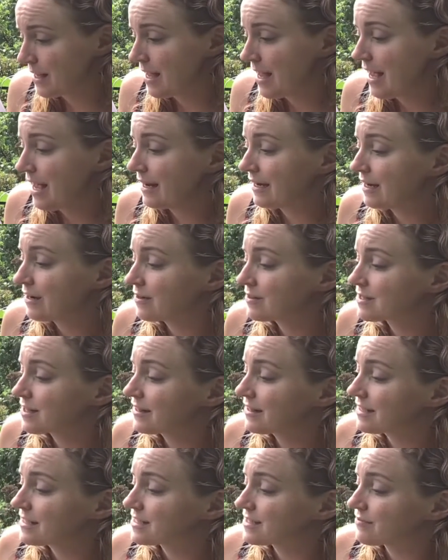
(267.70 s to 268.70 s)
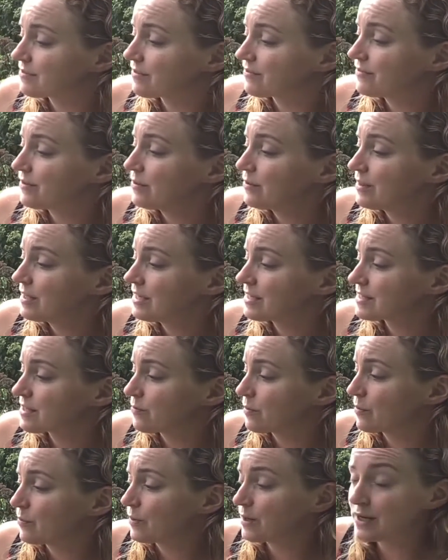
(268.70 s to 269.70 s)
And here's a list of a few things that
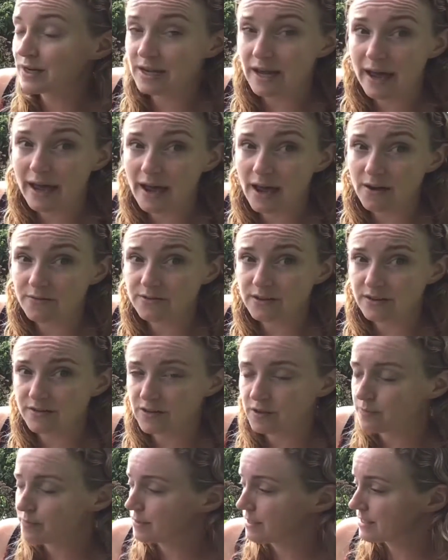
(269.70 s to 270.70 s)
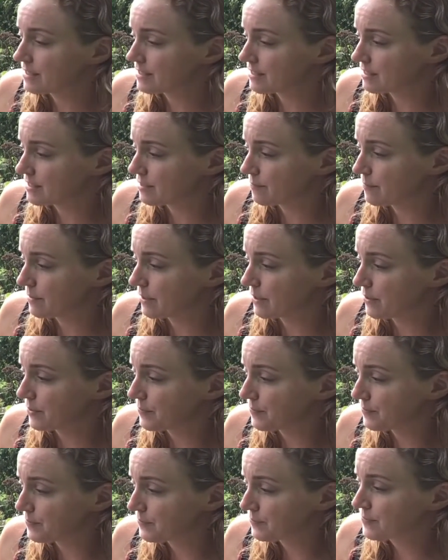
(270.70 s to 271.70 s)
we wouldn't have if the bees disappeared.
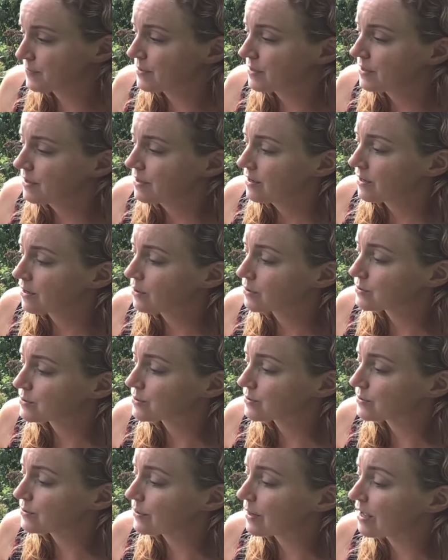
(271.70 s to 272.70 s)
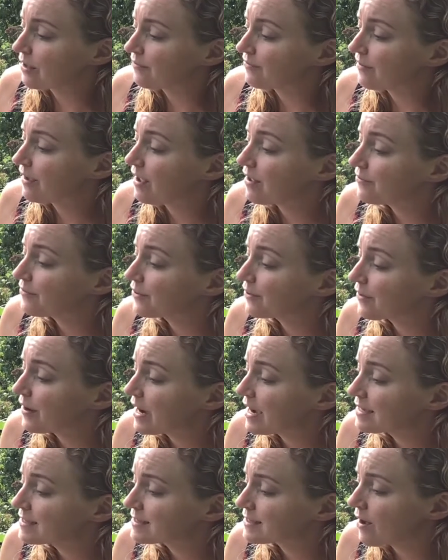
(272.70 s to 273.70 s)
It goes through alfalfa
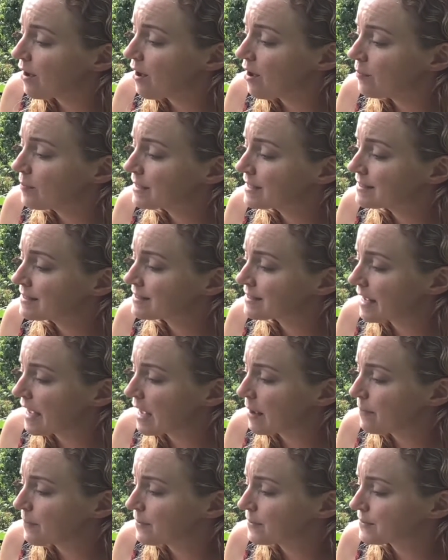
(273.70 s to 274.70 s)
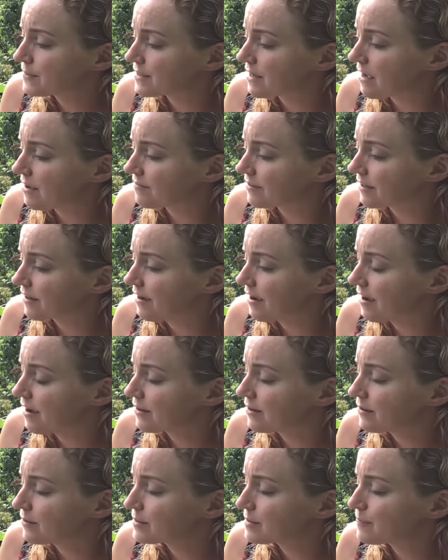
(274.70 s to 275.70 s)
grass, almonds, apples,
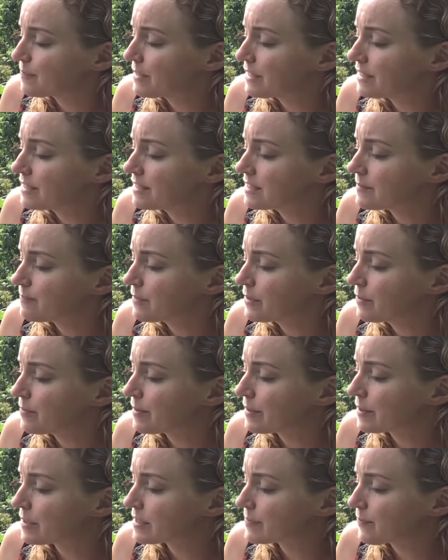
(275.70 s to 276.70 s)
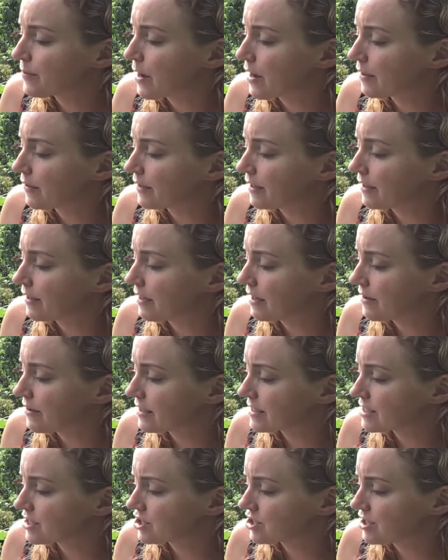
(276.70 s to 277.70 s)
avocados, beans, blueberries, broccoli,
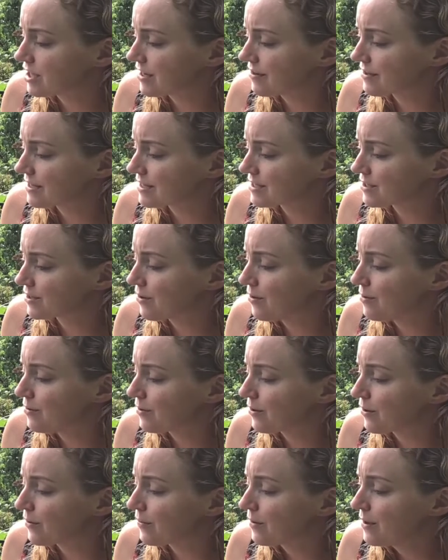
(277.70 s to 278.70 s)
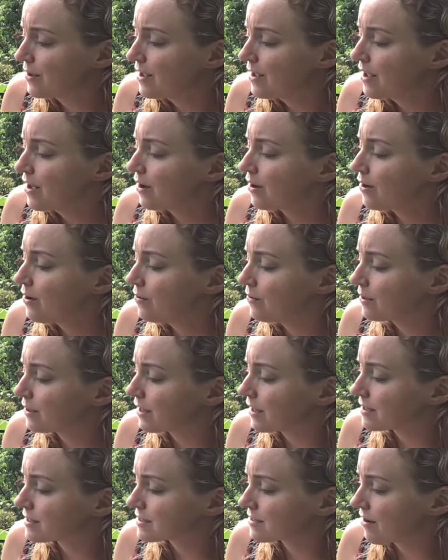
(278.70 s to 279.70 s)
carrots, cherries, cocoa,
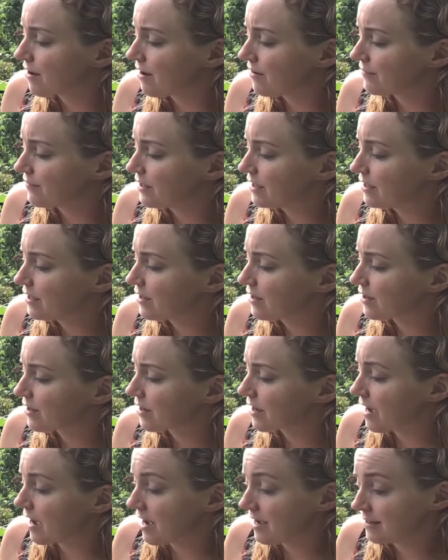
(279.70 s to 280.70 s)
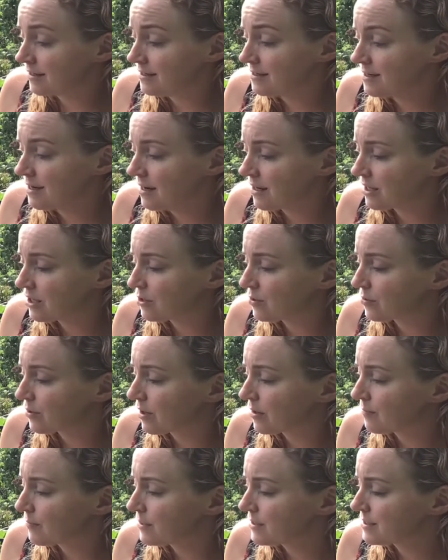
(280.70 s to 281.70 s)
coconuts, coffee, cotton,
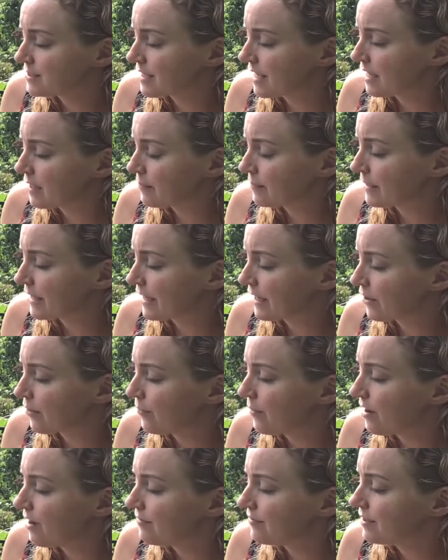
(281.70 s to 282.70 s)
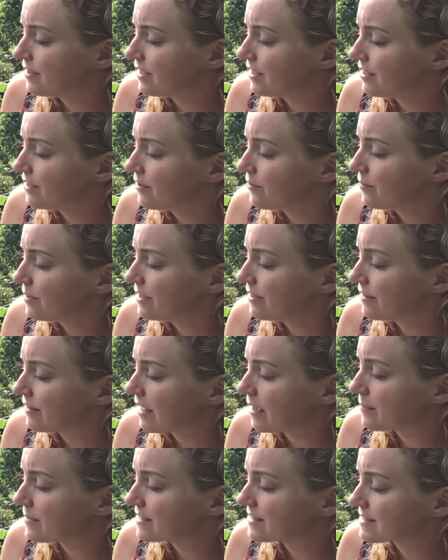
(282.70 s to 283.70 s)
cucumbers, eggplant, guava, kiwi,
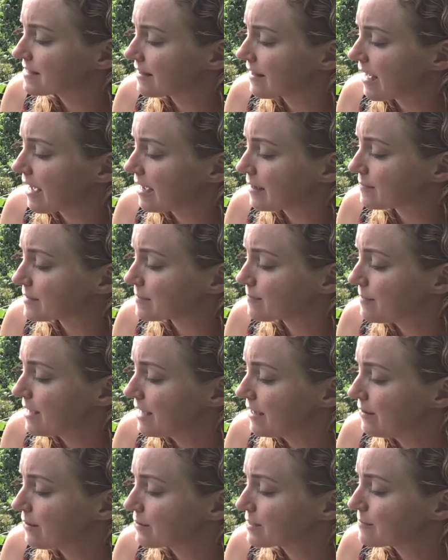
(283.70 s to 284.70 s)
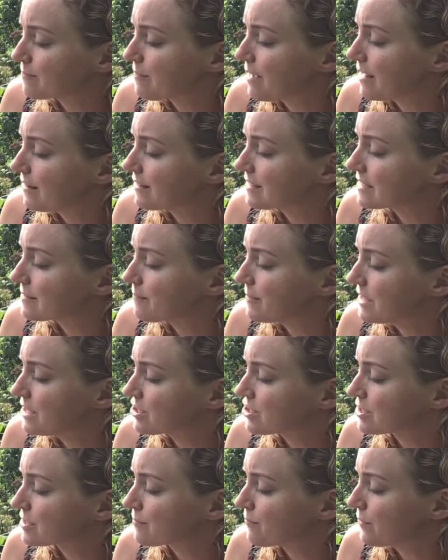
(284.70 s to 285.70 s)
lemons, limes, mangoes, melons,
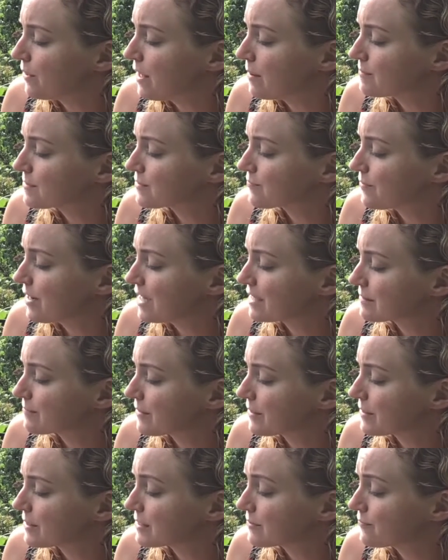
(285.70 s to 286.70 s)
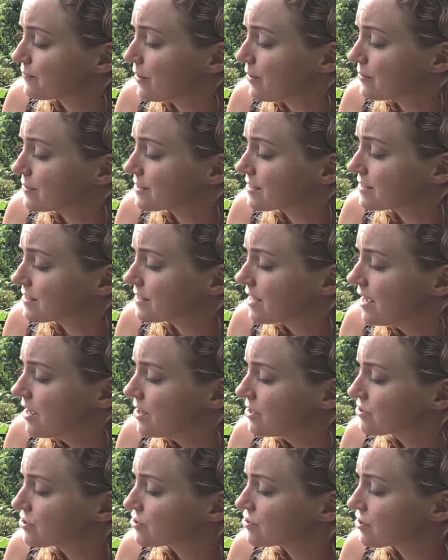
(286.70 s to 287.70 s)
peaches, plums, raspberries, roses,
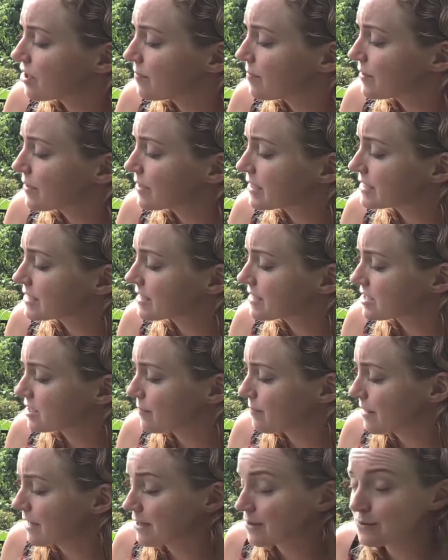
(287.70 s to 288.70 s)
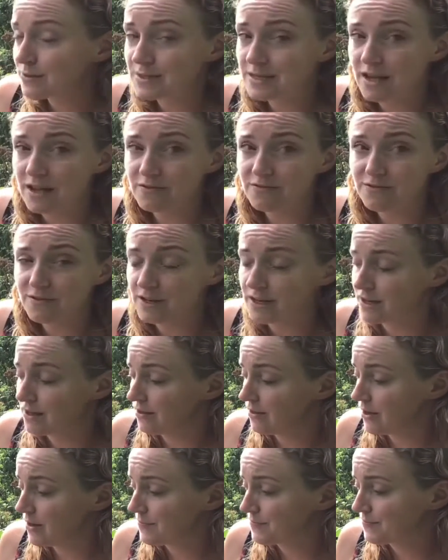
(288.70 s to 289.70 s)
strawberries, tomatoes, and
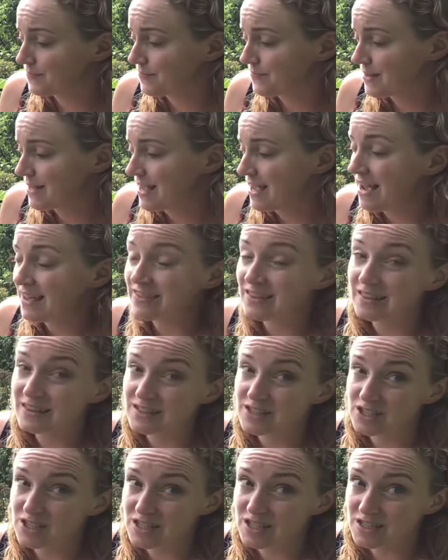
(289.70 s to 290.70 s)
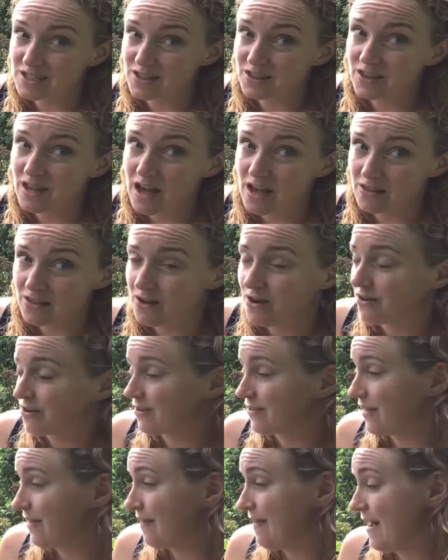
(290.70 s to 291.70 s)
vanilla. And the list gets a lot longer
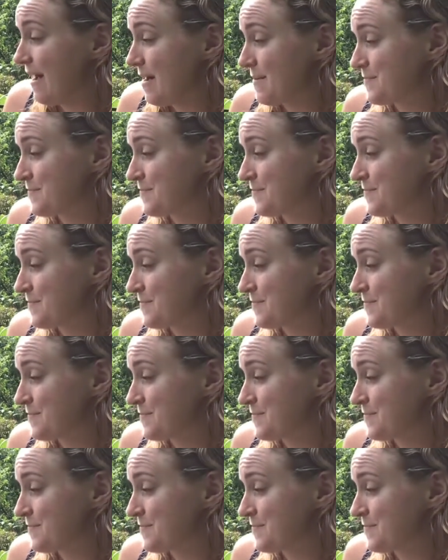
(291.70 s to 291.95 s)
than that.